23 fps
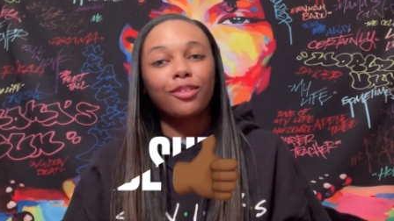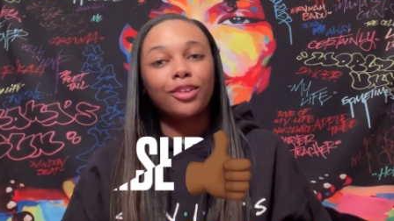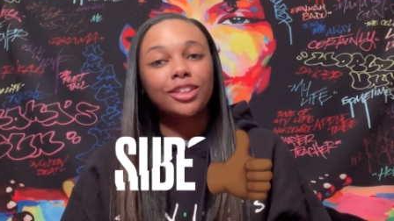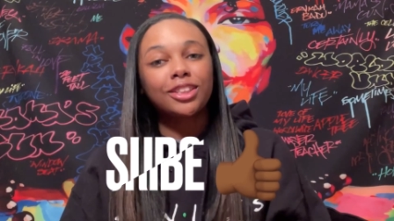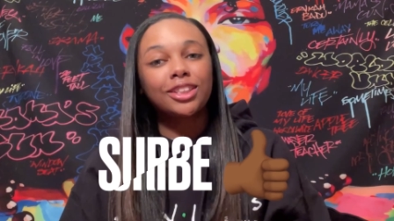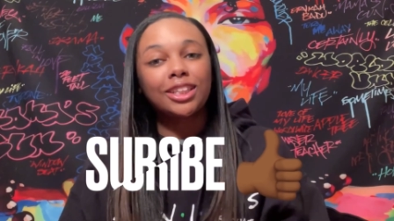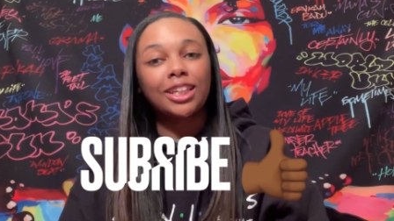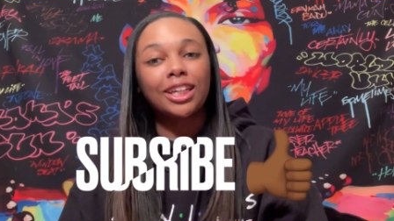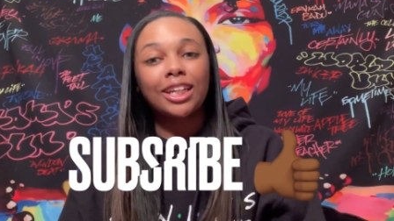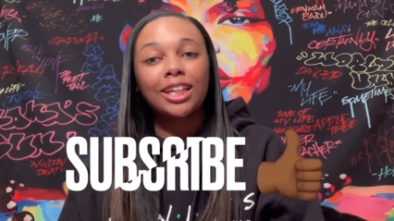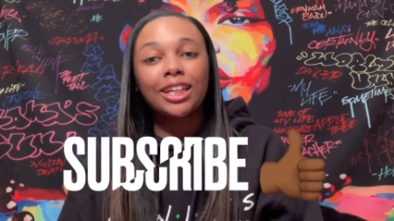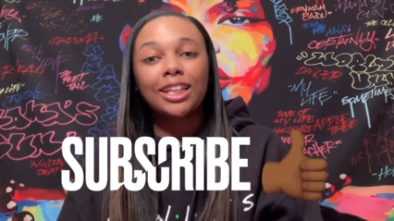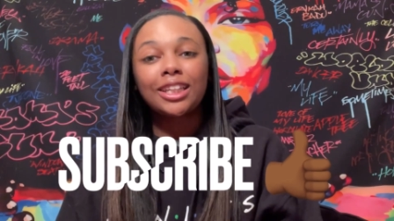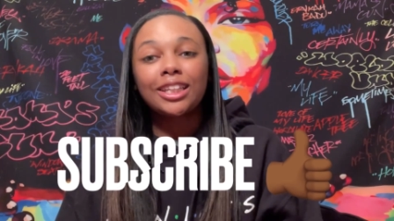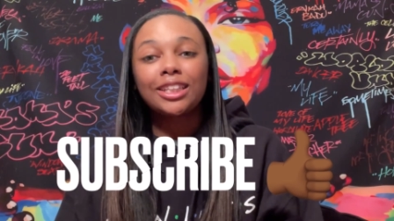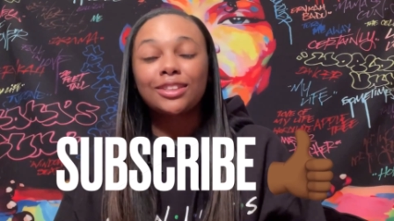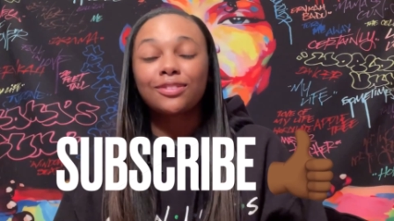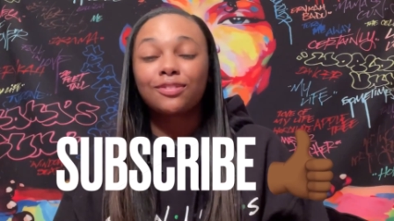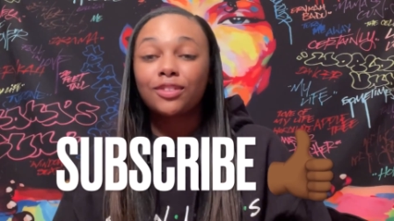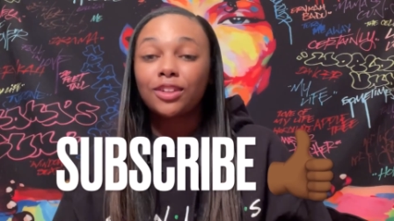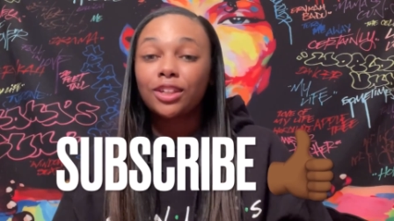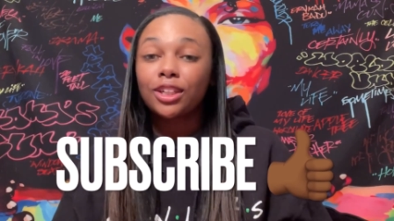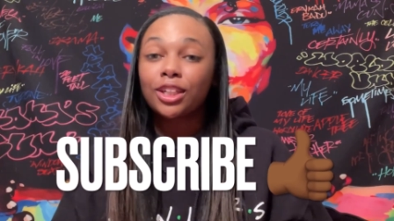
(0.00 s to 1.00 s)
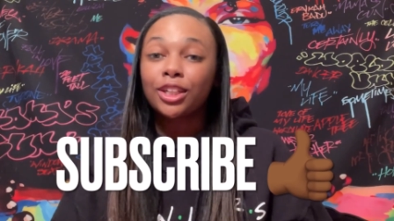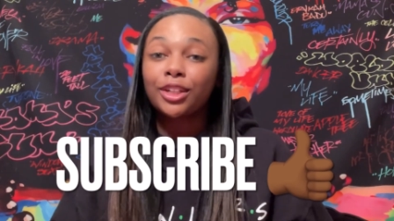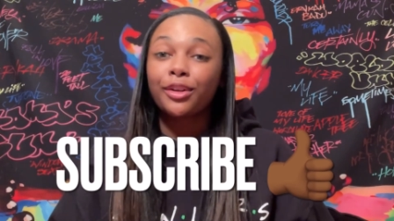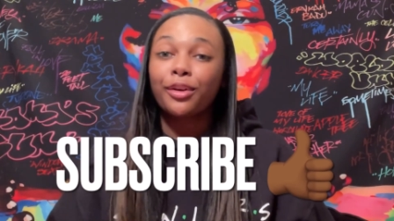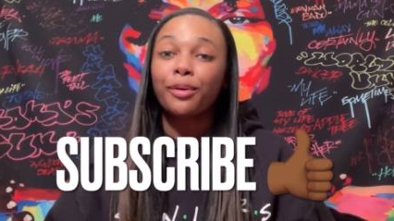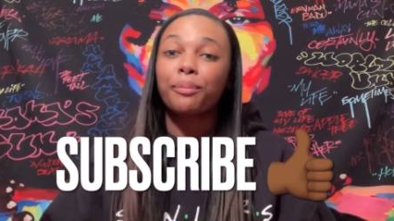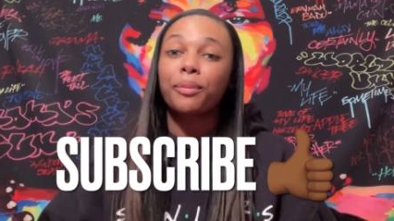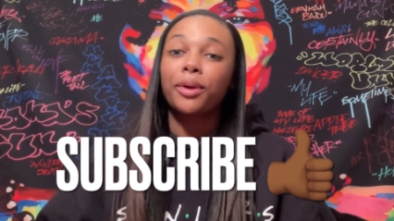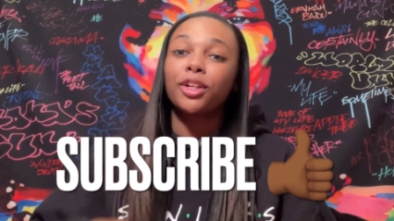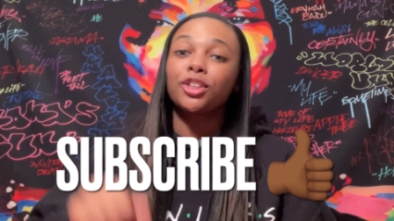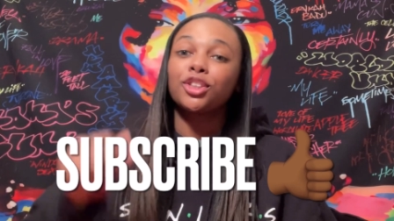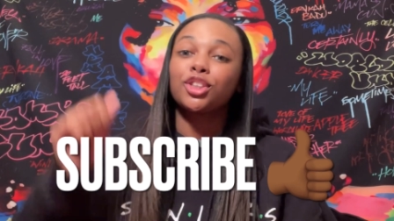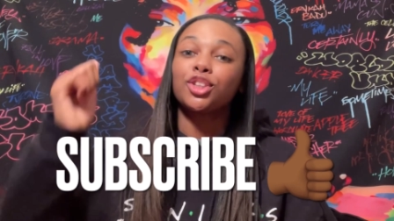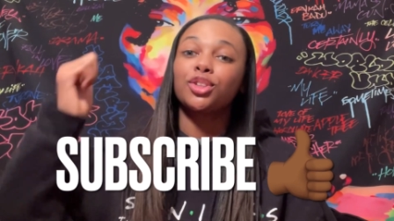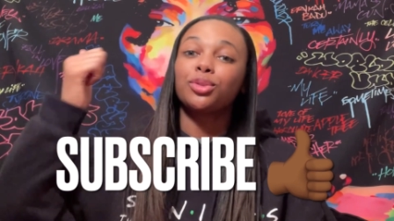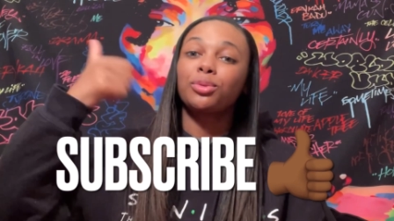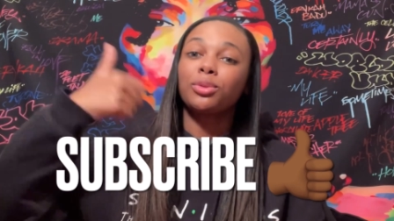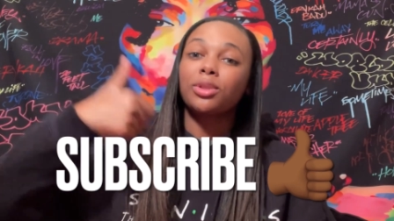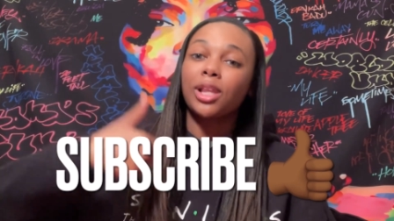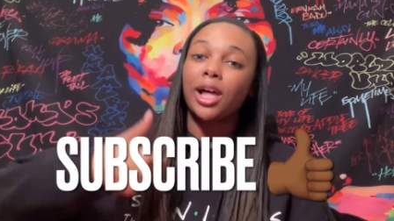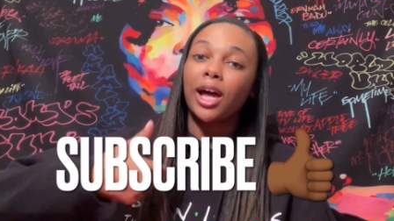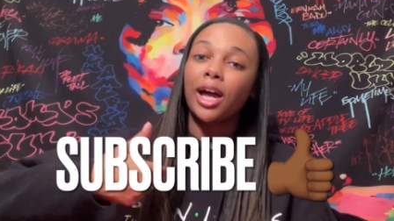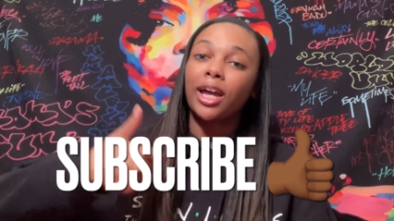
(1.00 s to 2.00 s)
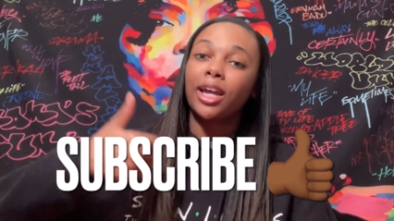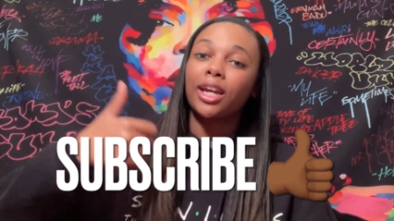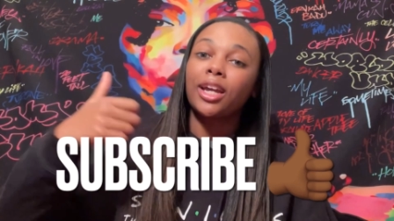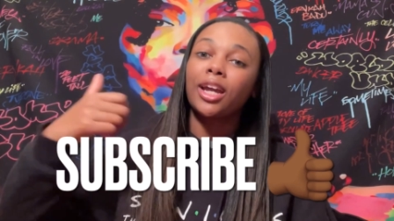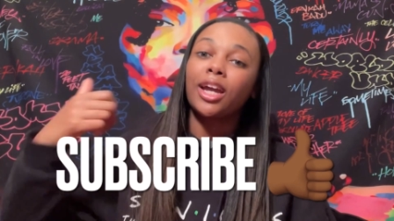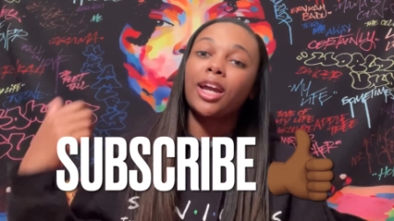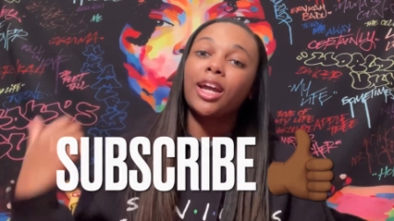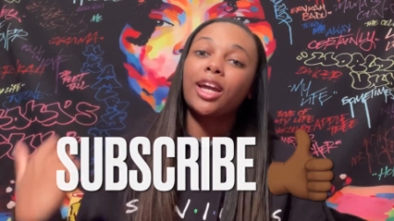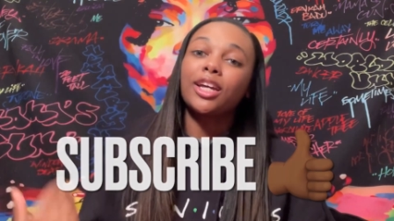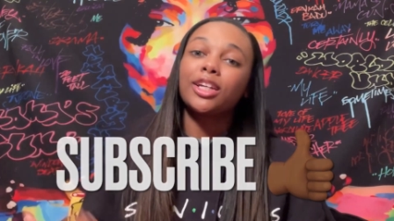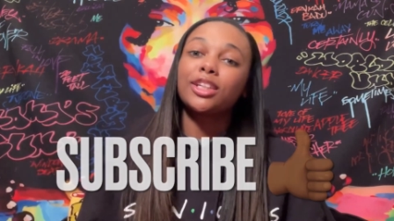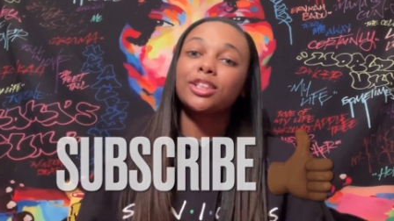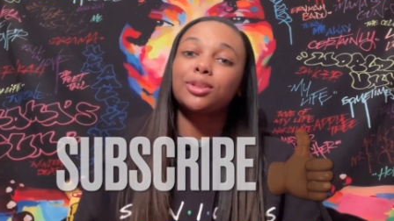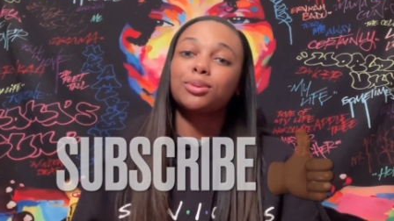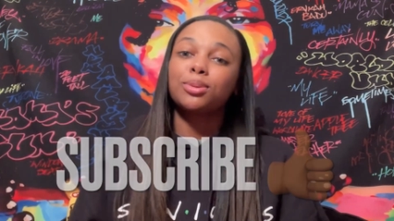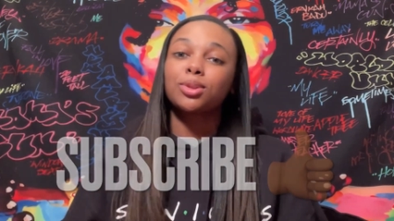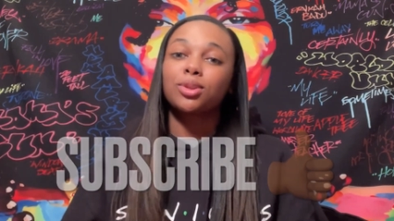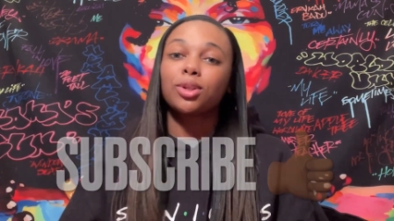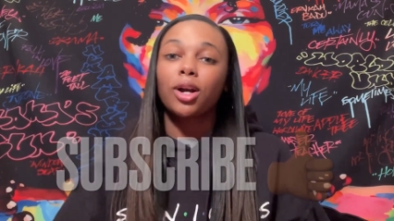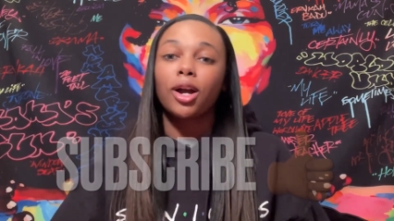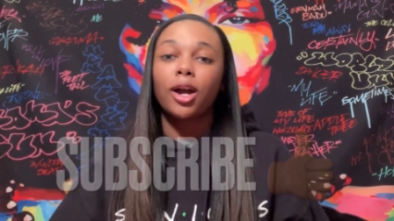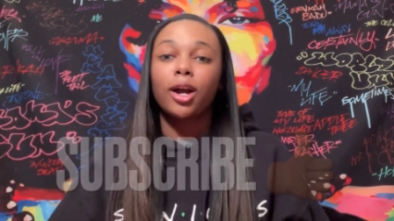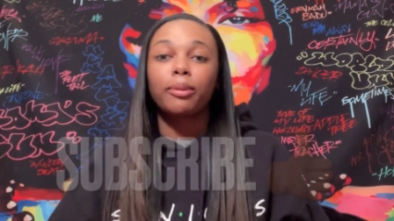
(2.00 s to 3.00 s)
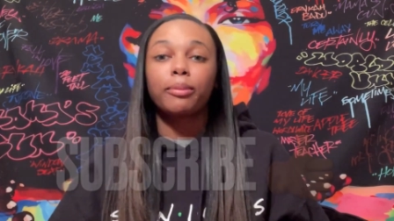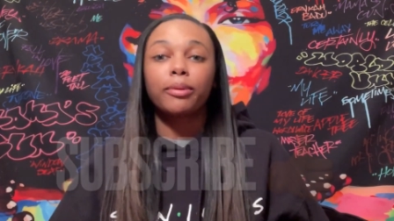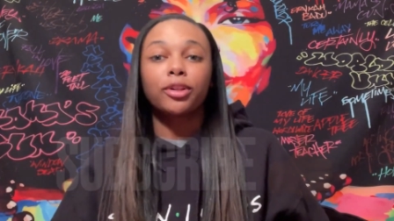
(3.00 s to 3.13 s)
reached the end of this video. Make sure you like and subscribe.